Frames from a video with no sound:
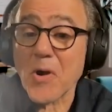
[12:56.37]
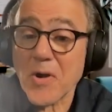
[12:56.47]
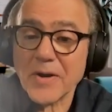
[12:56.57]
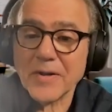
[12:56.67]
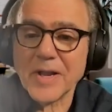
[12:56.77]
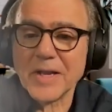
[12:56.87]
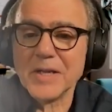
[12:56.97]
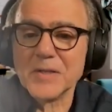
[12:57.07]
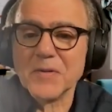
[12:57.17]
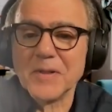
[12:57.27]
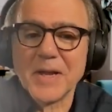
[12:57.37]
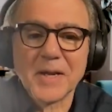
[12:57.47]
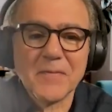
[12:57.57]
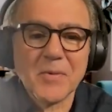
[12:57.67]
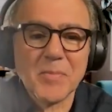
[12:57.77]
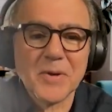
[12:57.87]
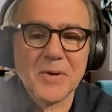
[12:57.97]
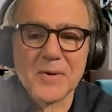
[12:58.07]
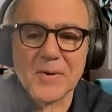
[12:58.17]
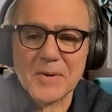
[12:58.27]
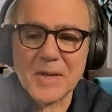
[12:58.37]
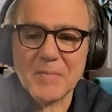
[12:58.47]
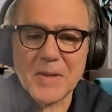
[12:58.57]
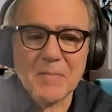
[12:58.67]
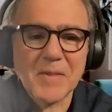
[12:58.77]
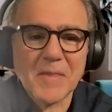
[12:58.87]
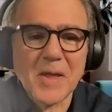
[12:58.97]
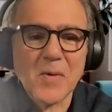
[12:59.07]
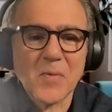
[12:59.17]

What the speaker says: I guess, for lack of a better term. Tell me about that one.